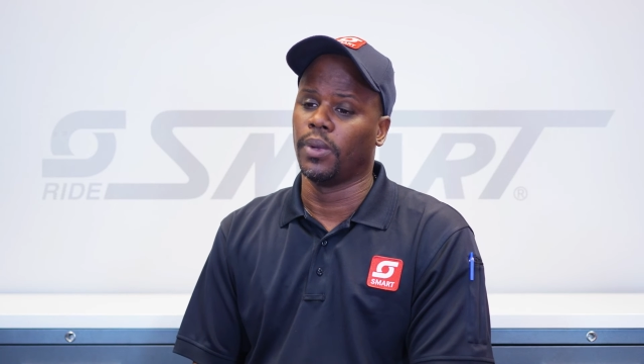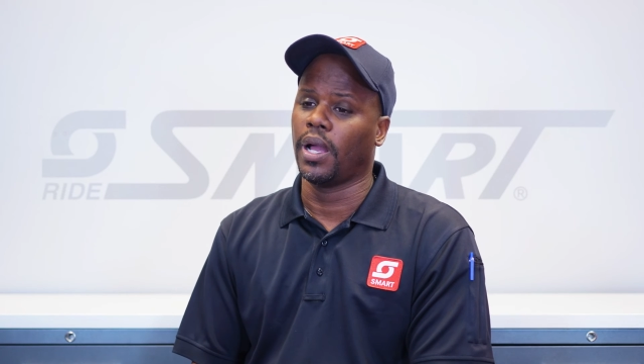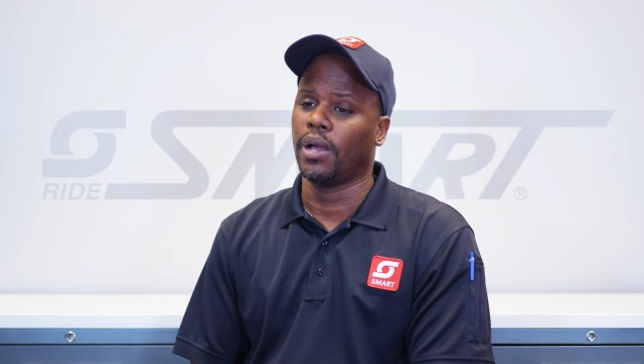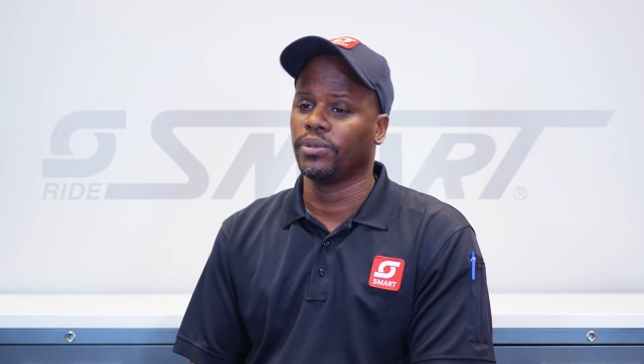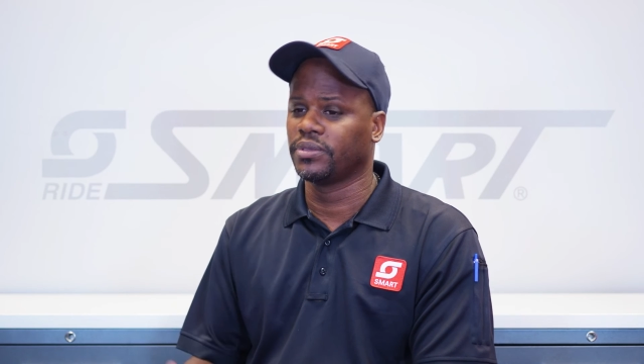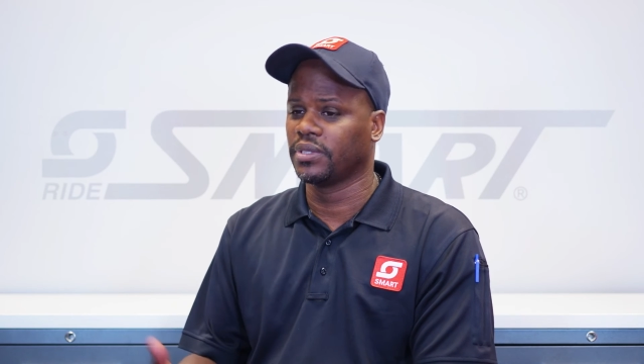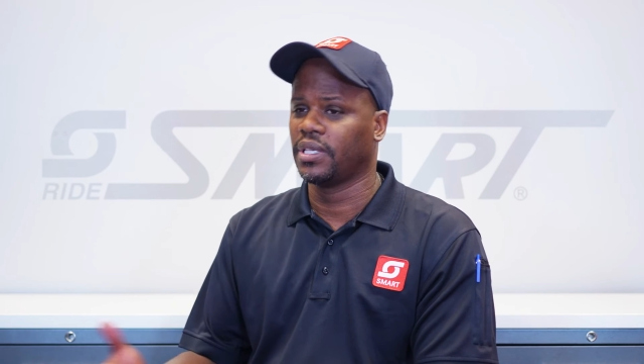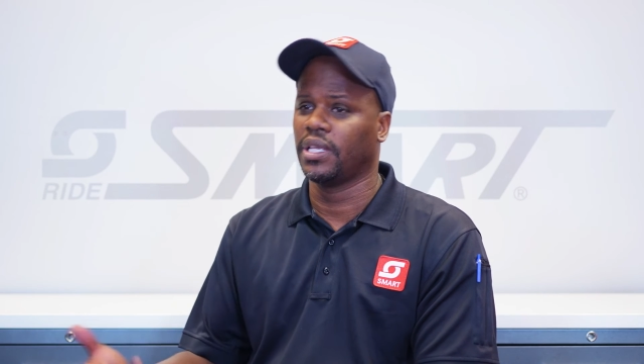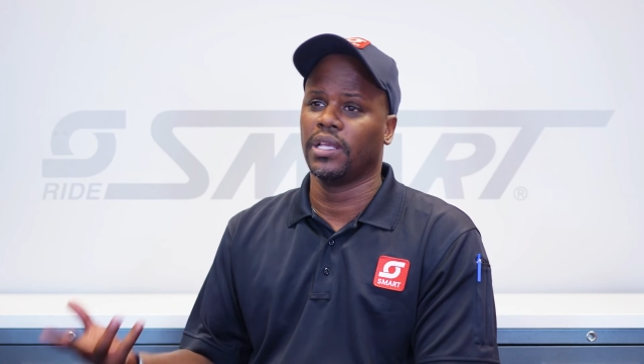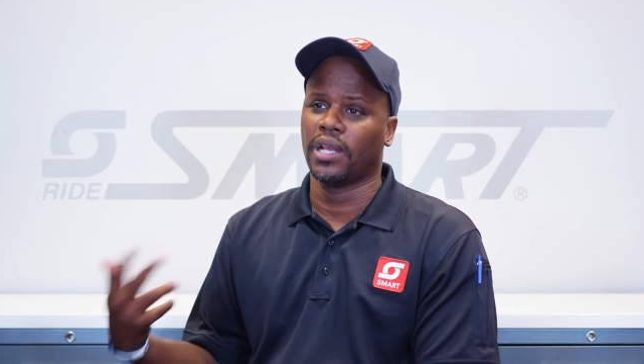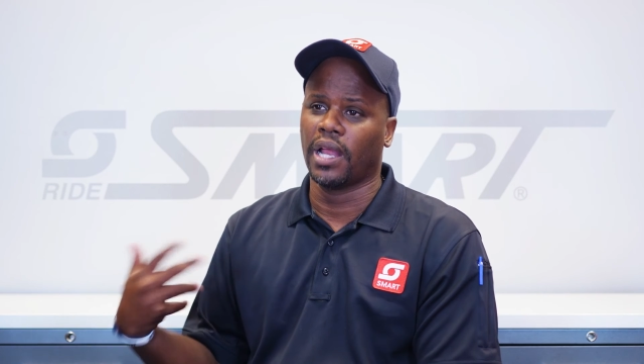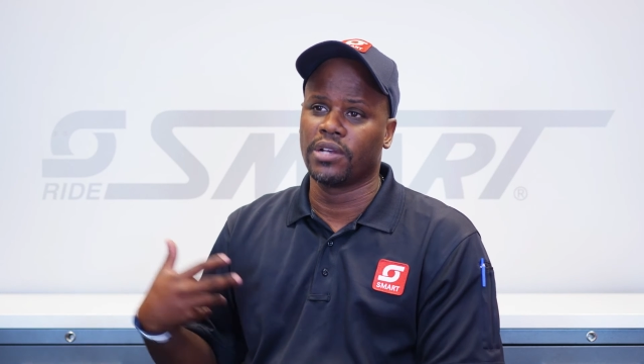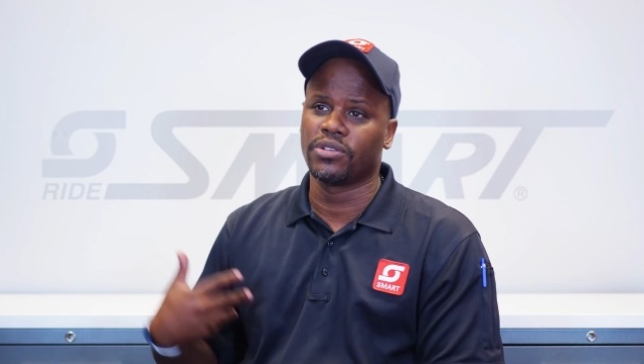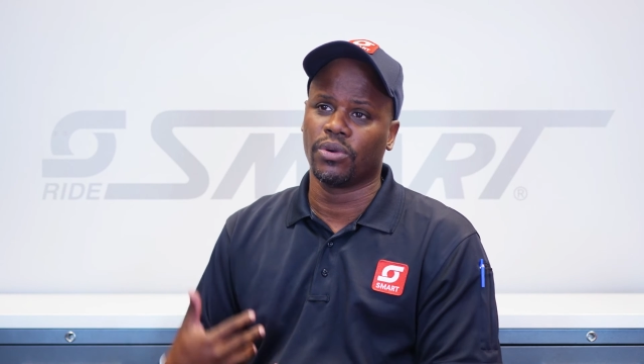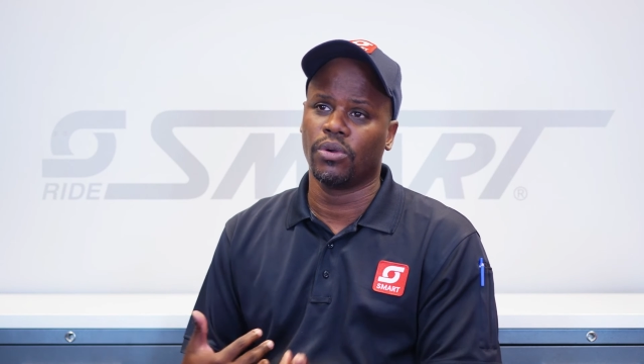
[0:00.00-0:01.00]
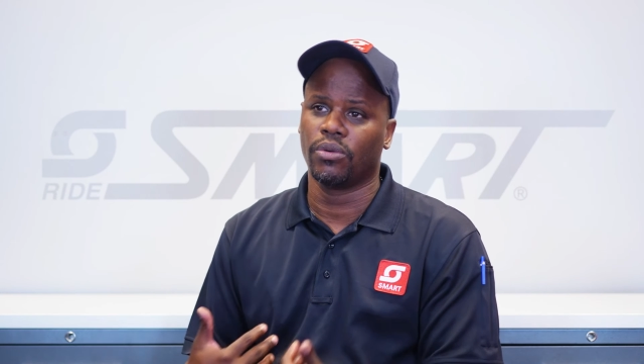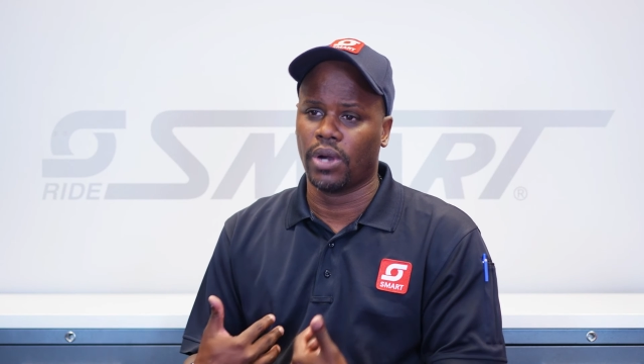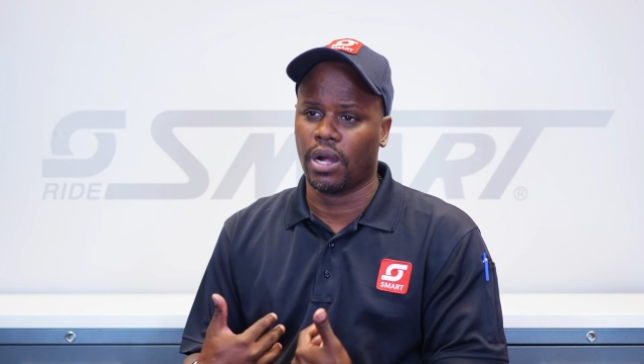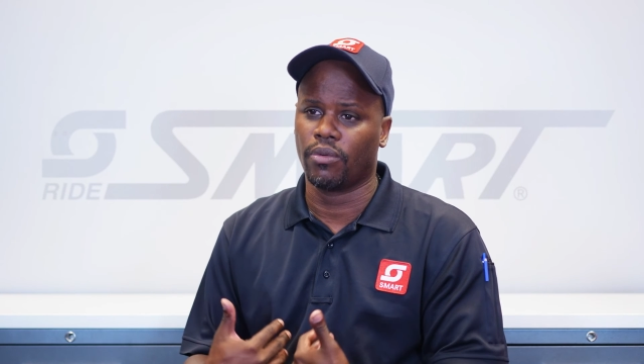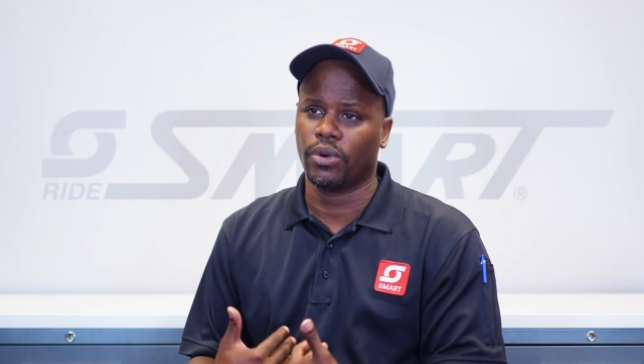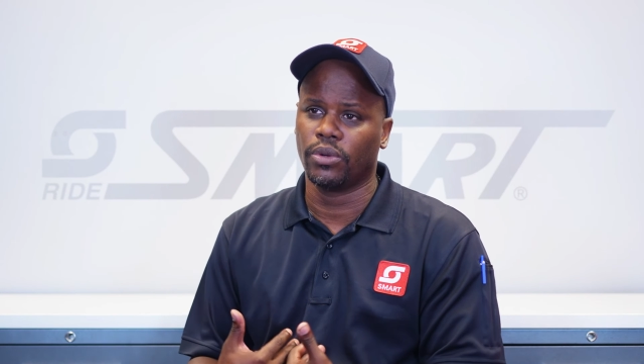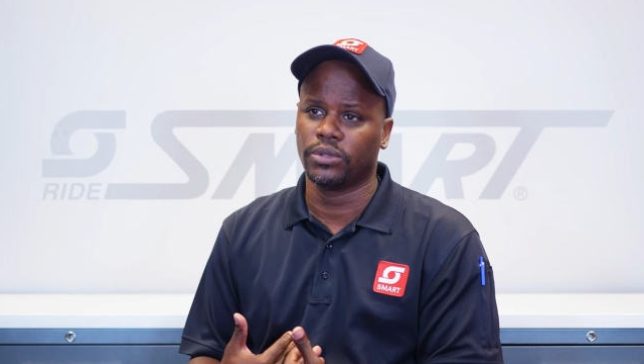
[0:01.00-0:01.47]
I was a kid and I drove, I
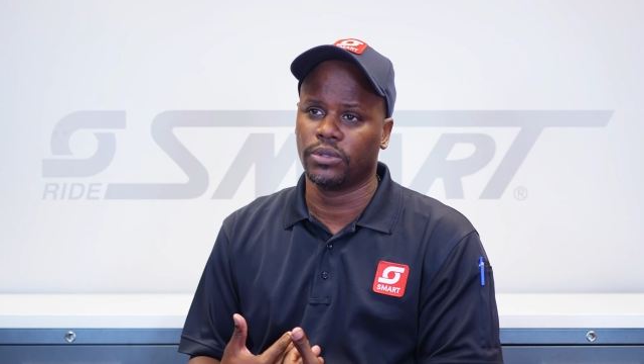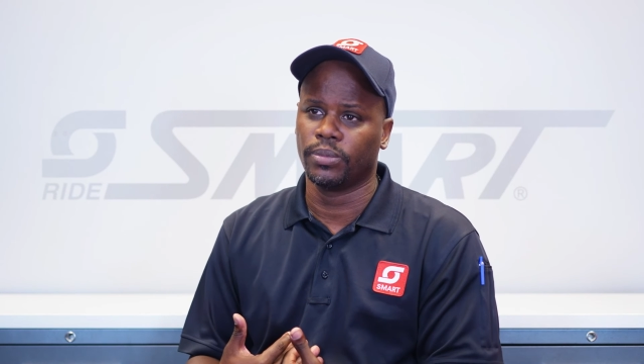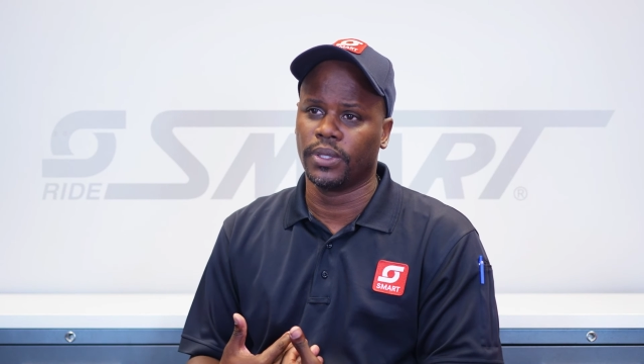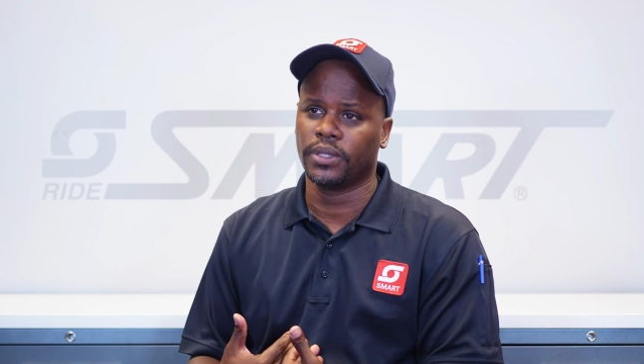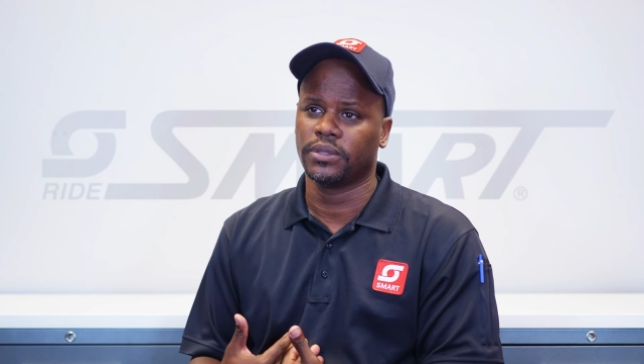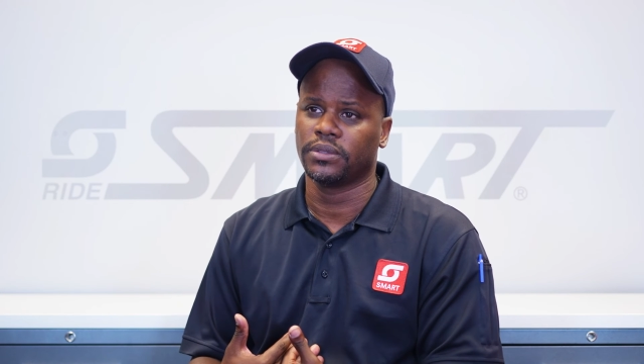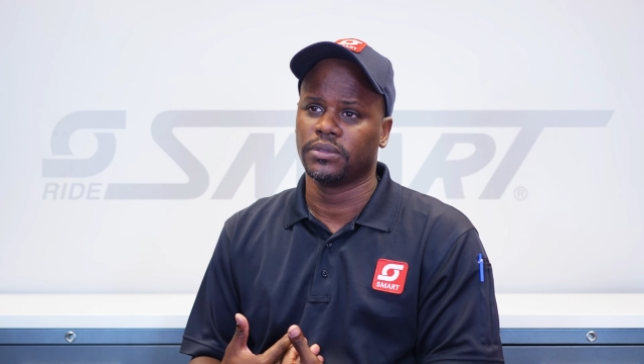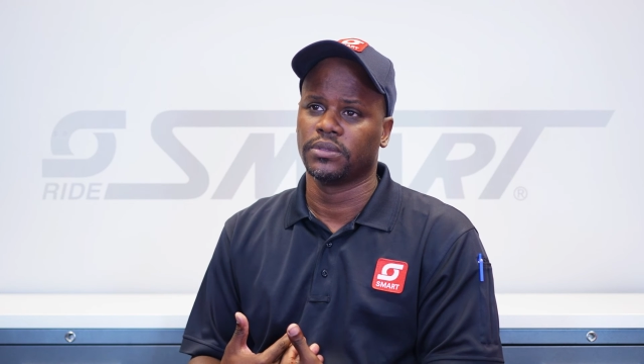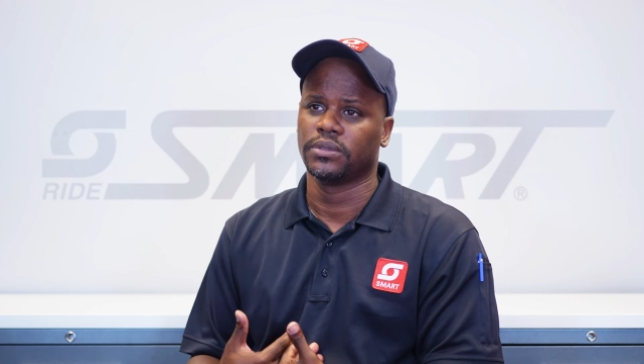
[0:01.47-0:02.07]
rode the bus